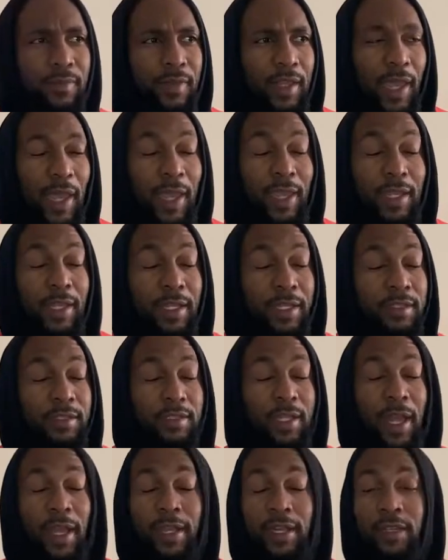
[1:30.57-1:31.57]
80s,
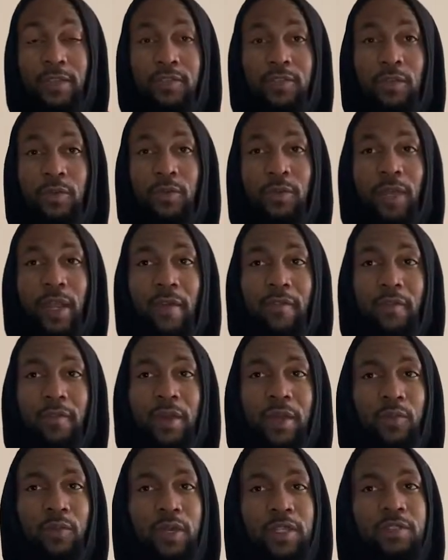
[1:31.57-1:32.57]
90s or whatever,
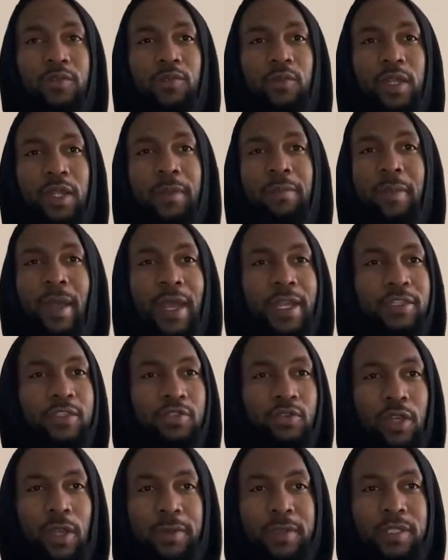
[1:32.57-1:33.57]
but it wasn't really
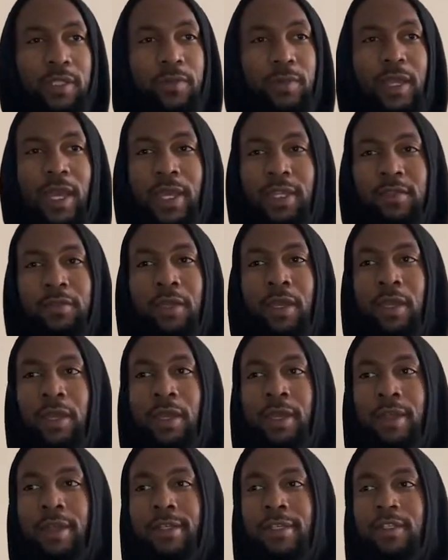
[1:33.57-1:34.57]
mainstream till we got
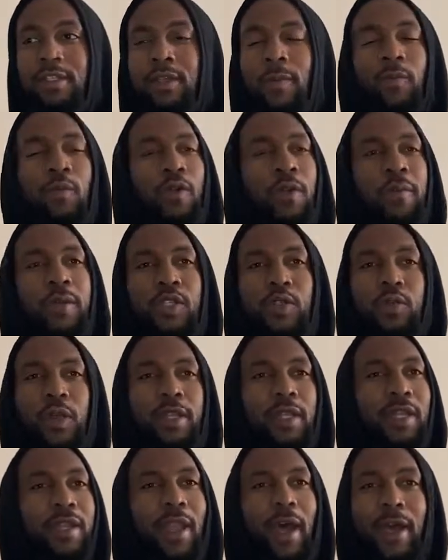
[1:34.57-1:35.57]
somewhere in
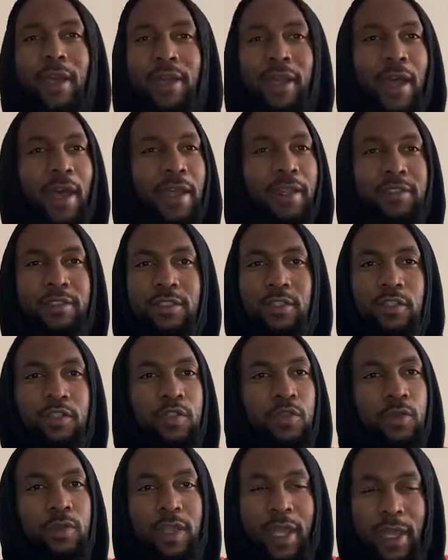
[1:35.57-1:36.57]
between the 99s and the
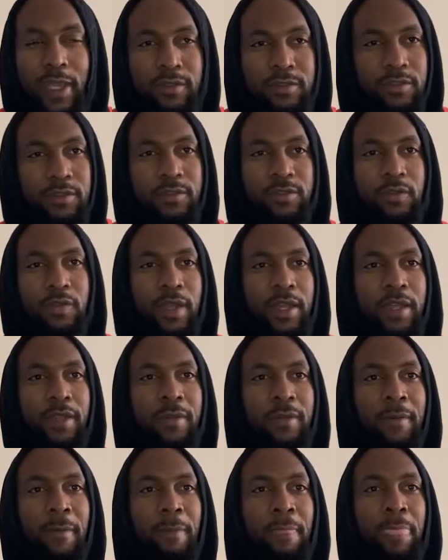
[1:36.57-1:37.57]
2000s, right?
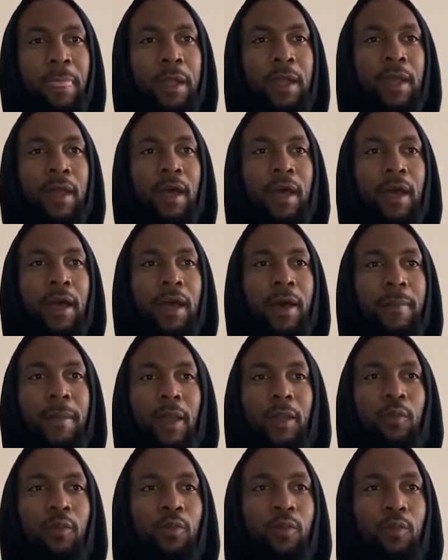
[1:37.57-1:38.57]

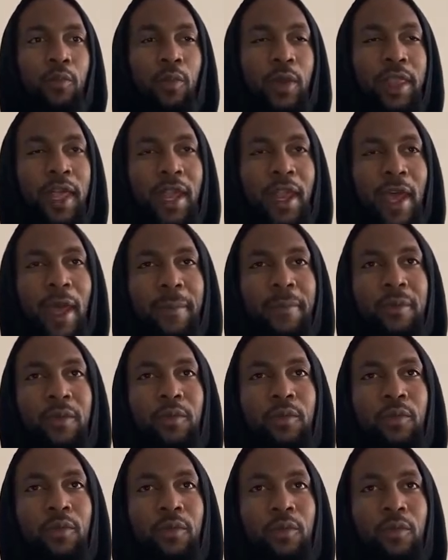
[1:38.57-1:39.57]
And when that
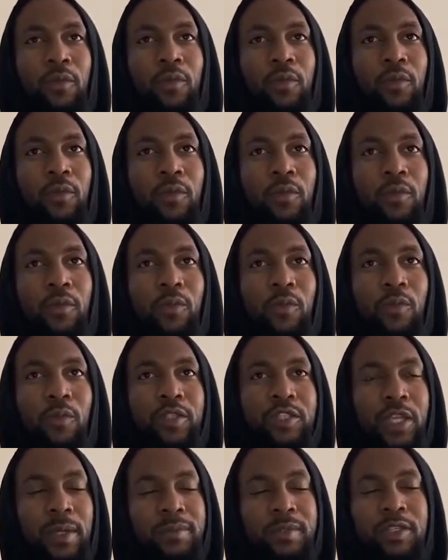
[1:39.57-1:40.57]
happened,
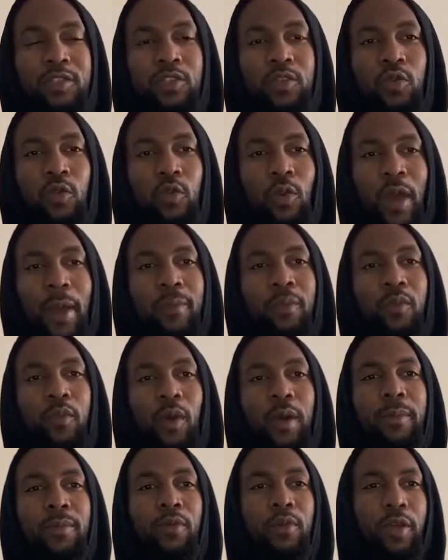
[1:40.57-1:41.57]
we jumped into Web
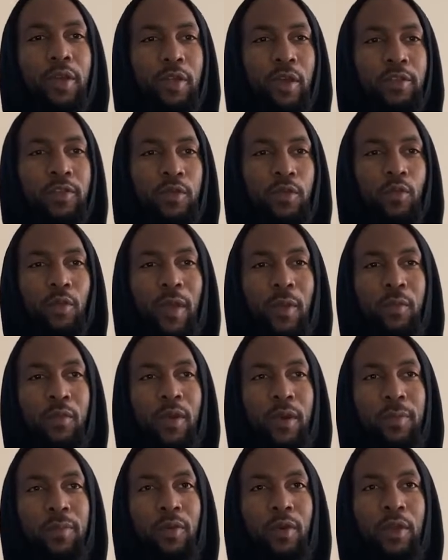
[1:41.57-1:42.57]
1.0. So Web
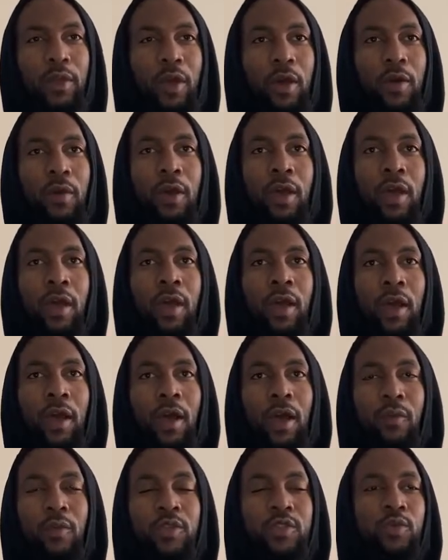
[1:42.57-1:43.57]

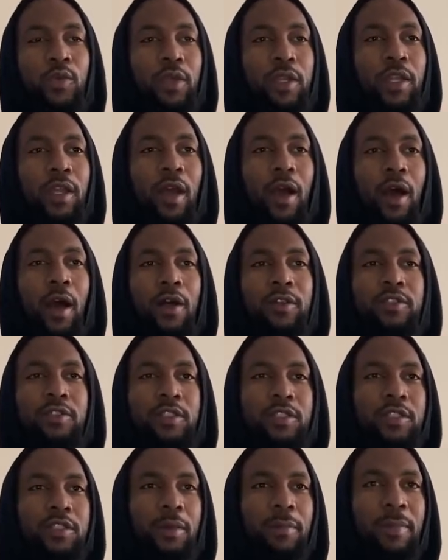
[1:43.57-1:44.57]
1.0 was really all
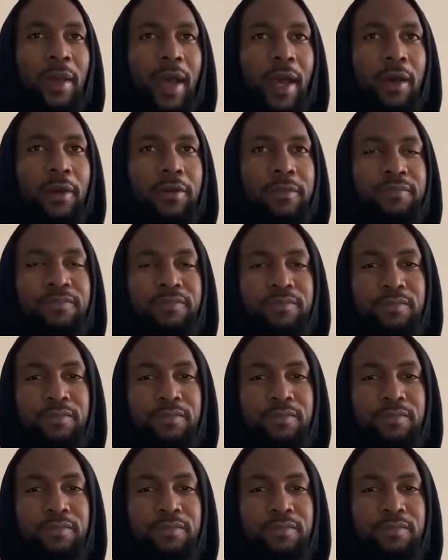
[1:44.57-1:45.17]
just about